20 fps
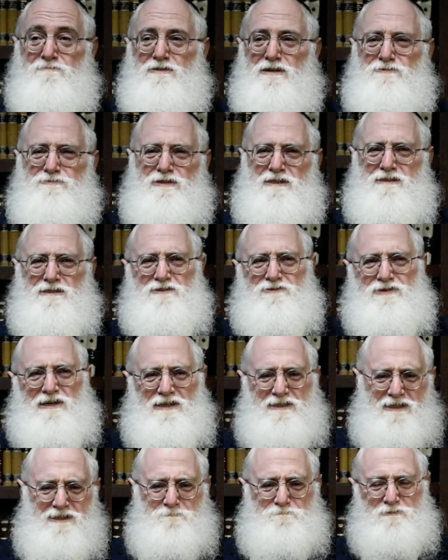But we could try
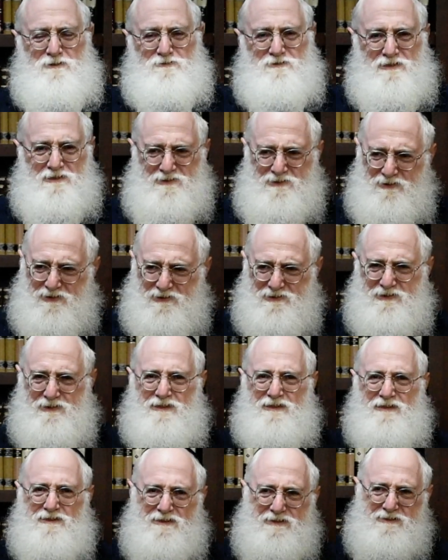to experience also
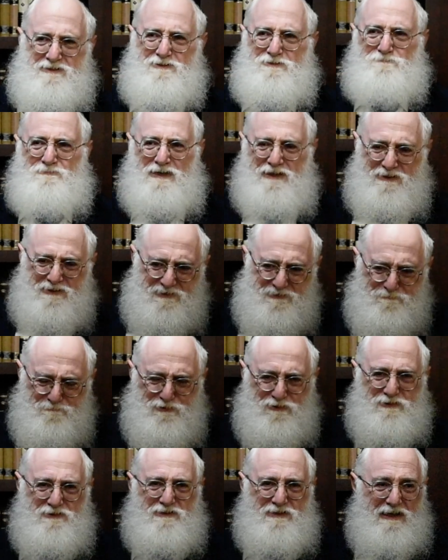that this tremendous
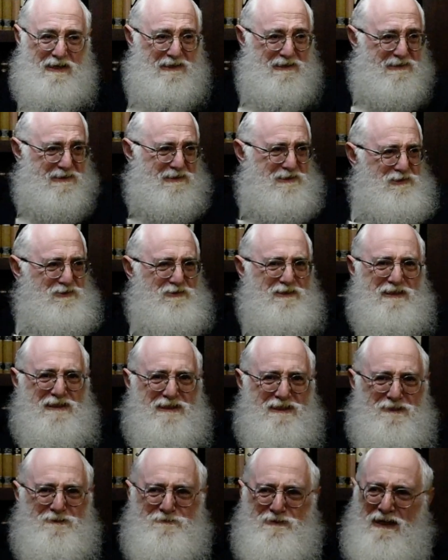person, he's enjoying
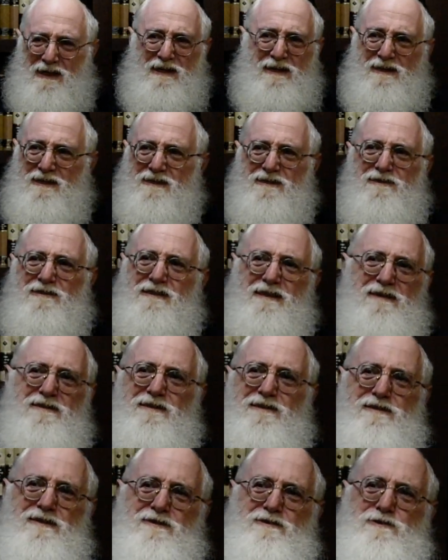his.
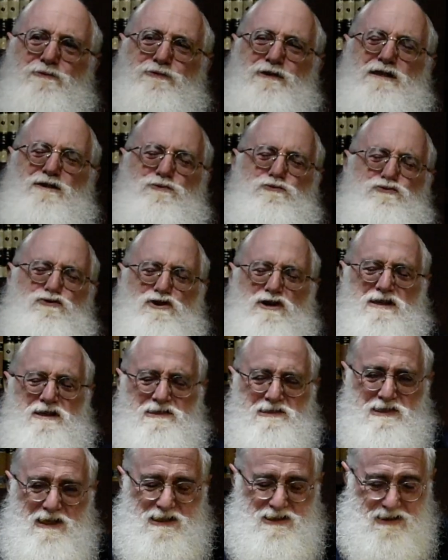If we could work on
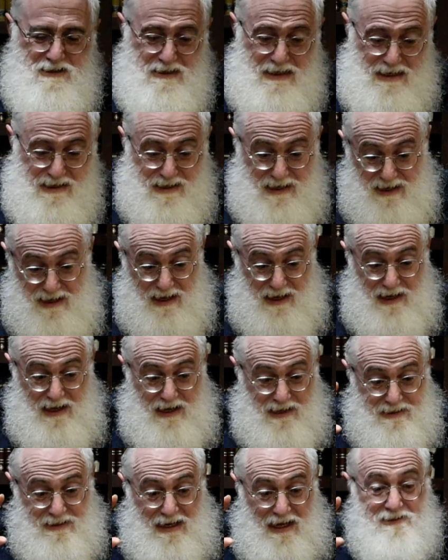such a
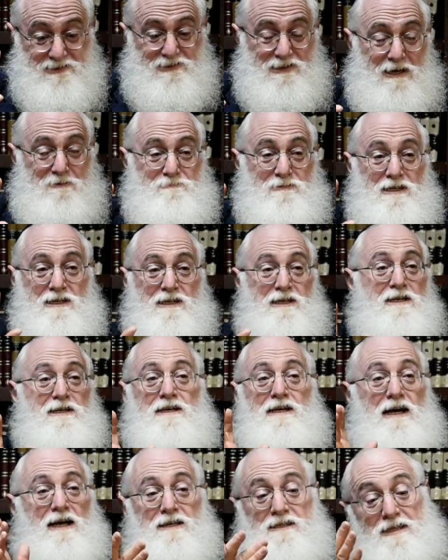concept, I